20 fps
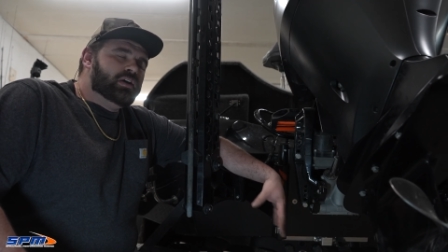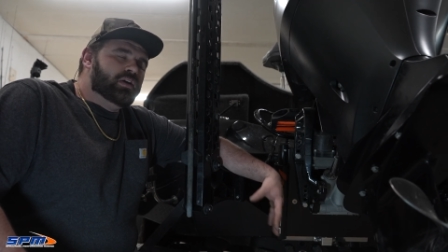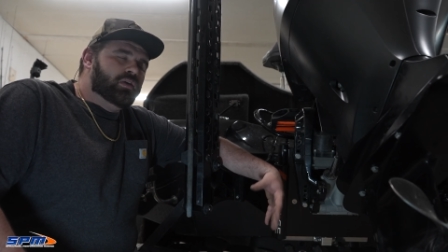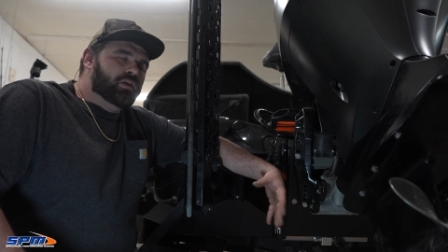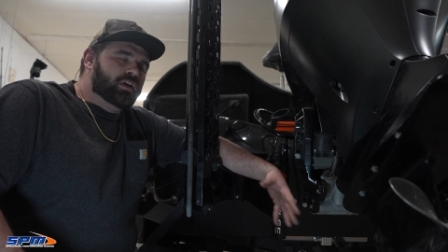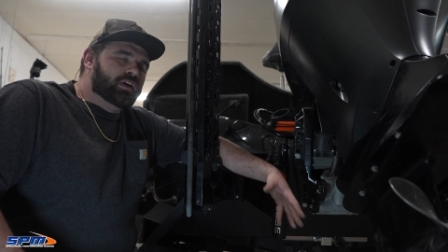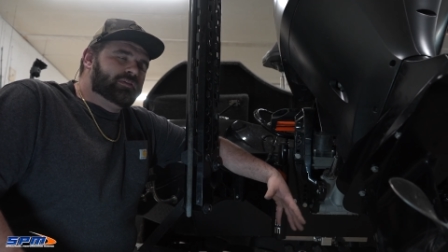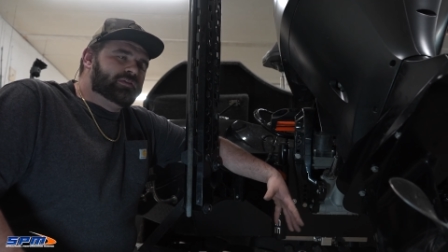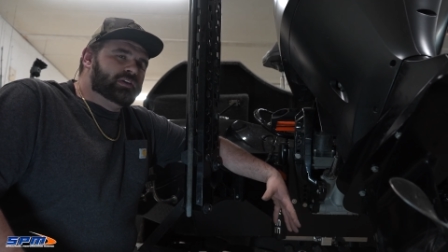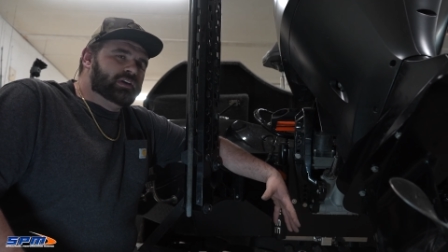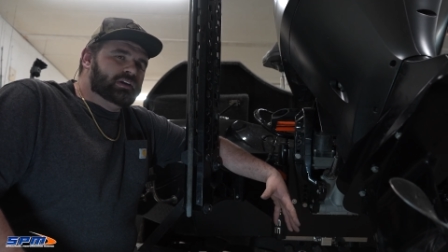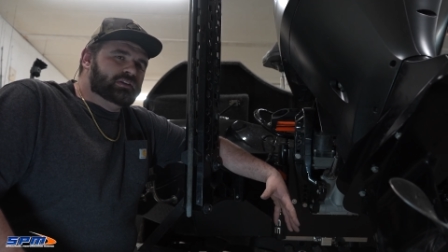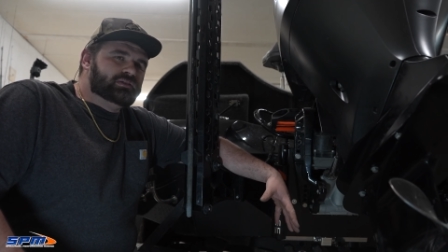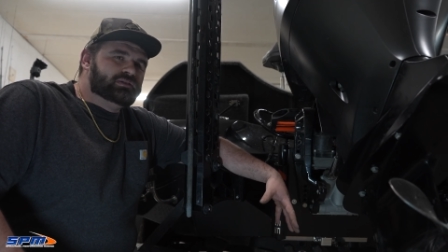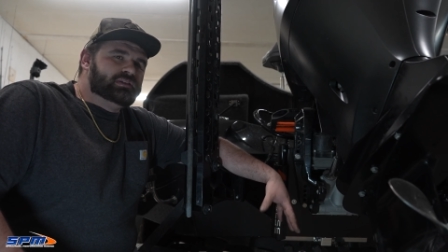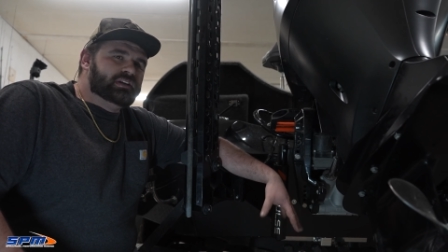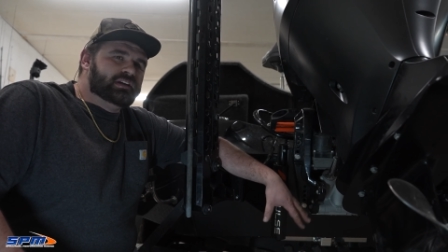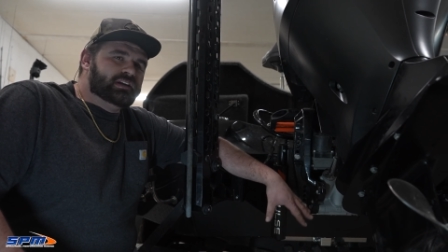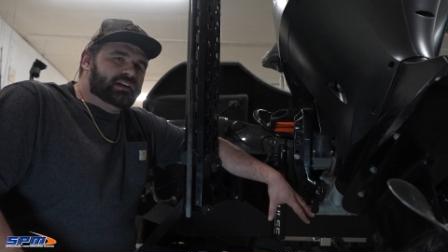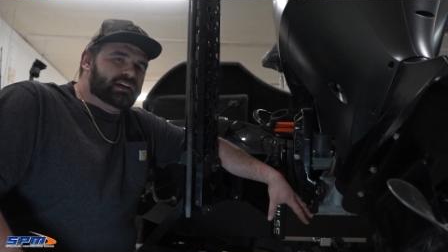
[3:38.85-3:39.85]
or if you're
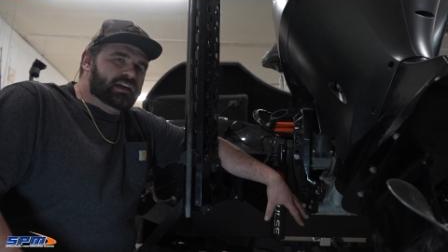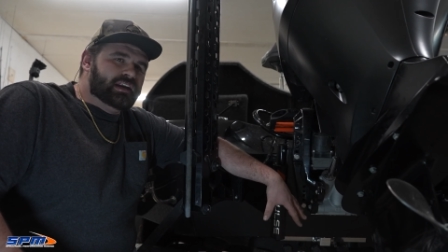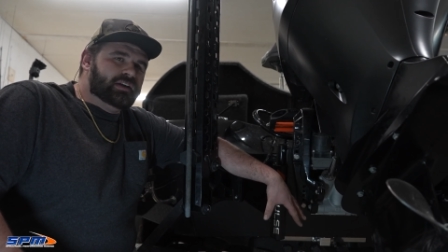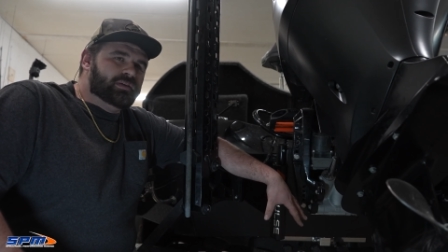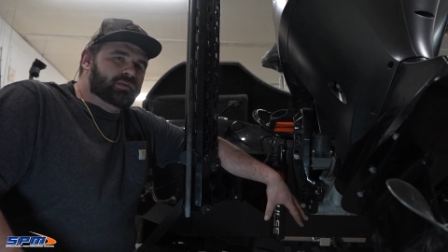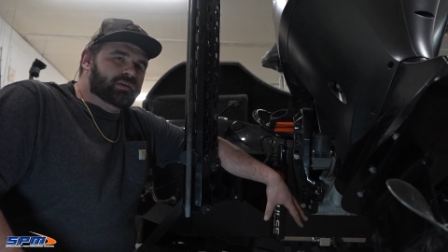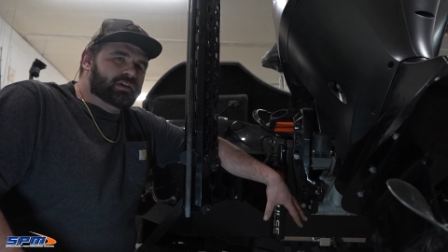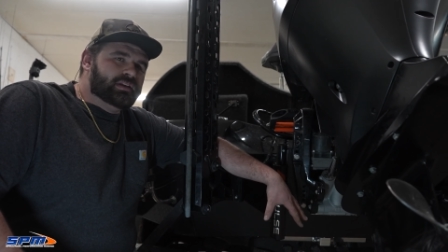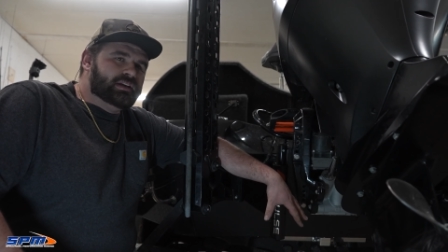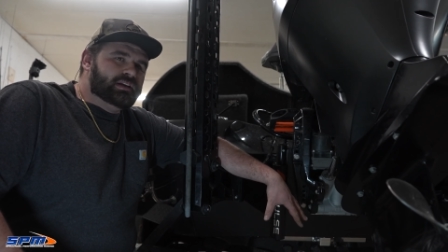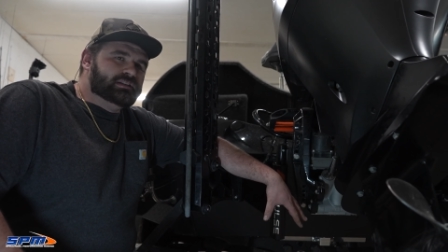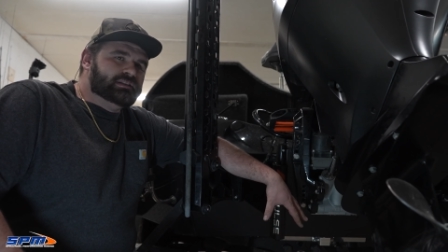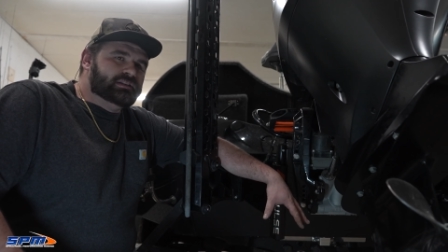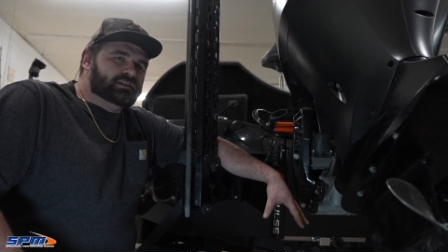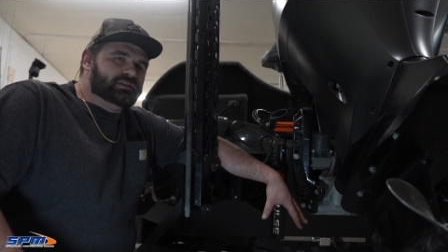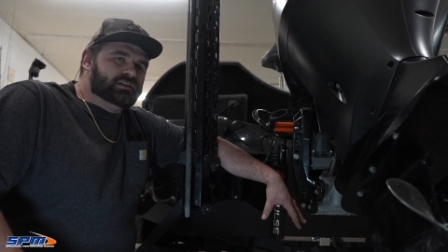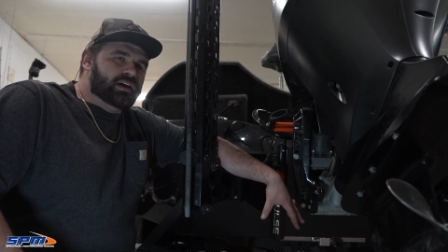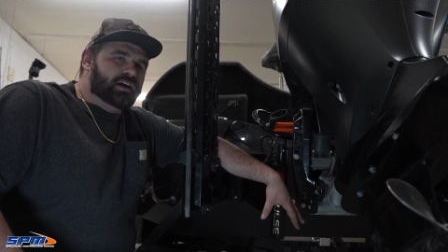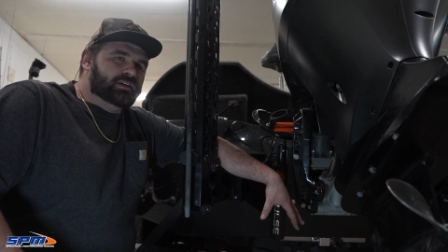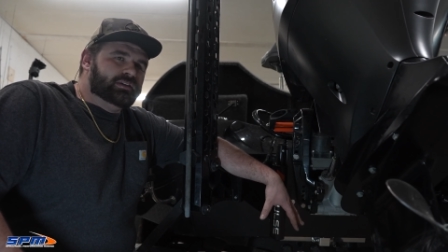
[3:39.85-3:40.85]
interested in getting one of these
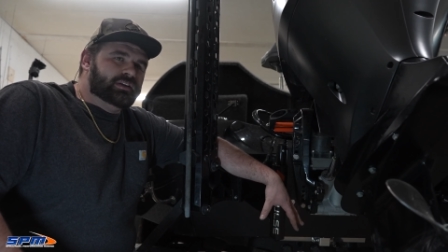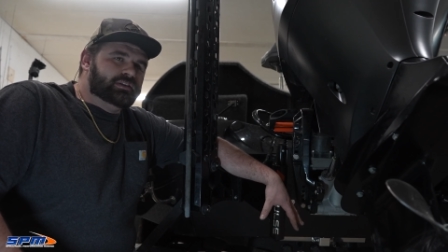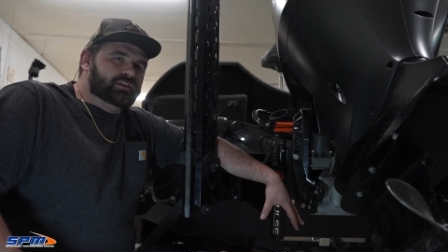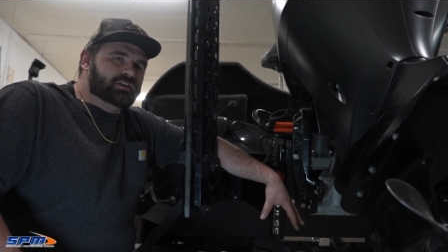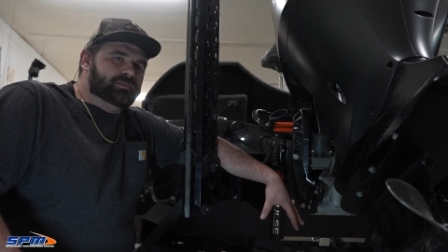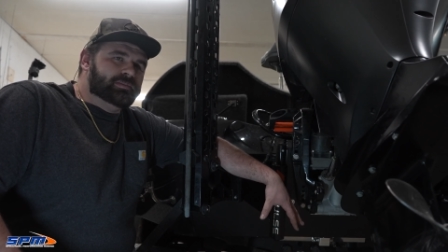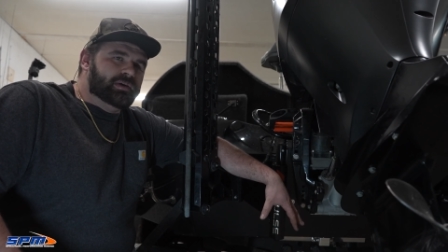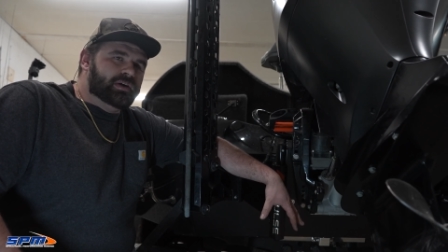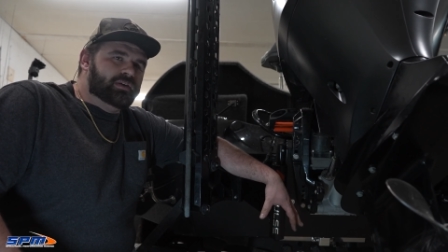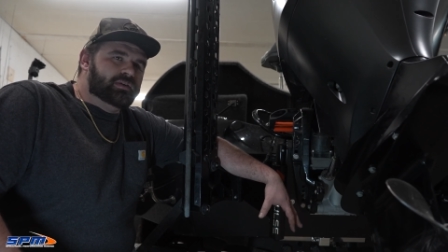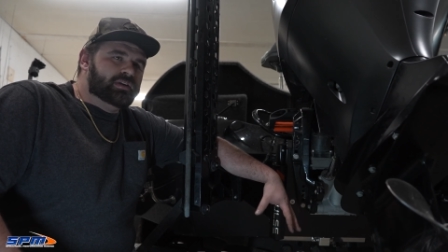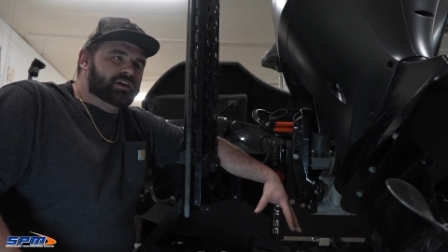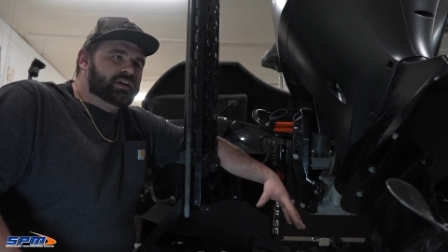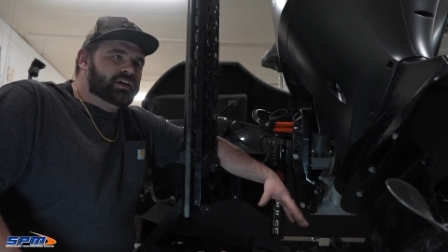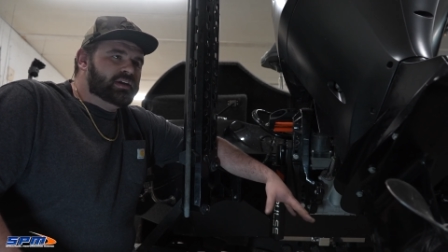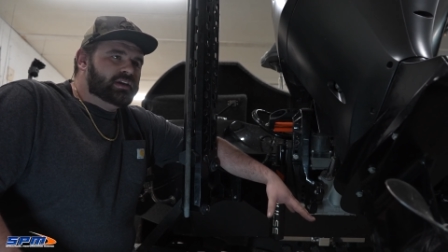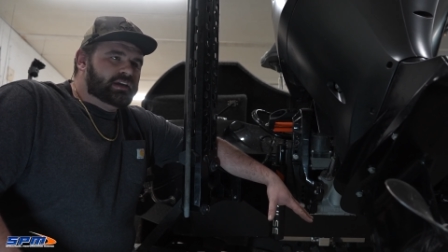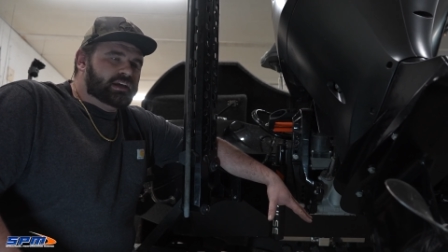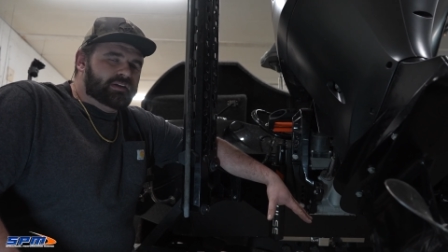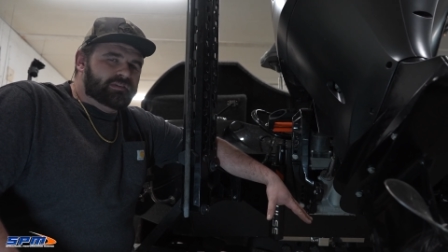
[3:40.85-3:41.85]
installed on your boat,
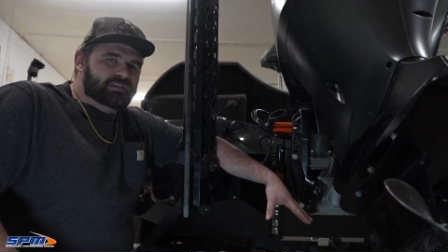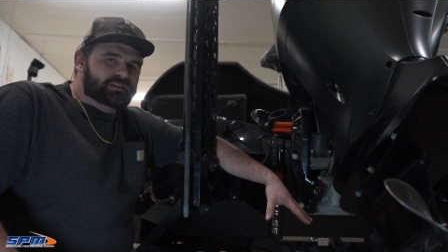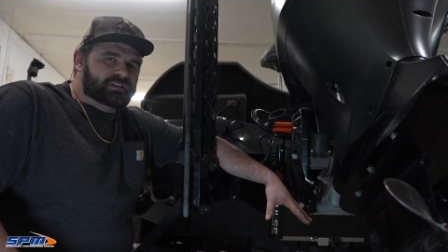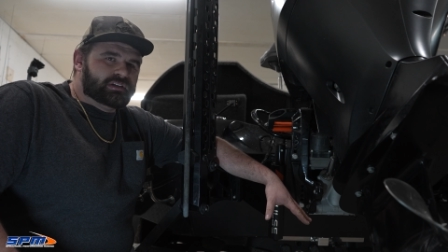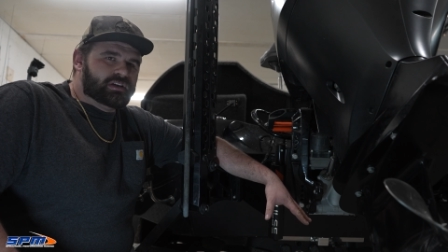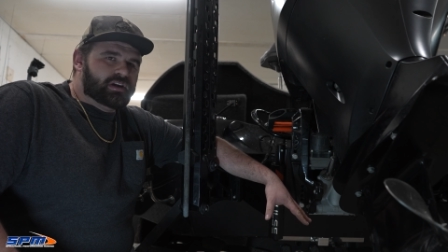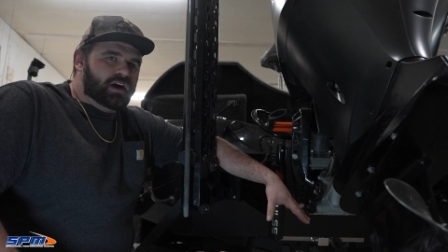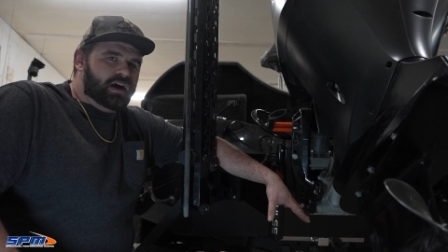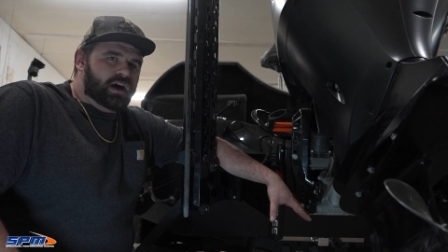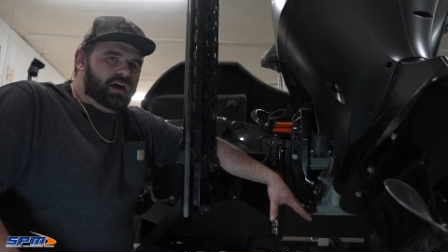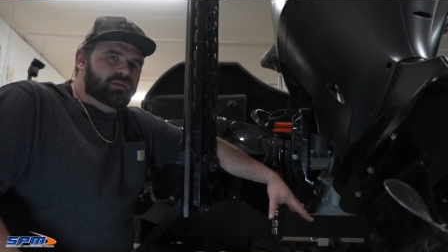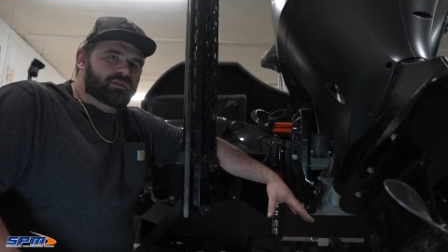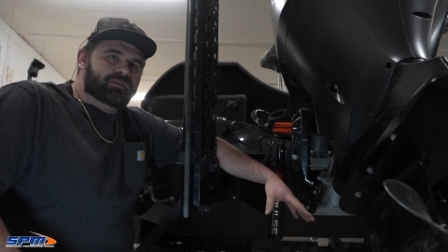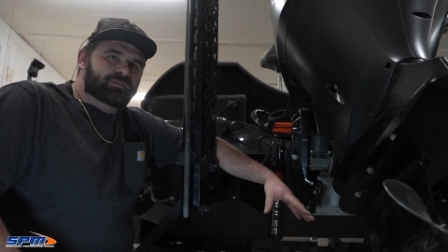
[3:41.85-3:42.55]
give us a call.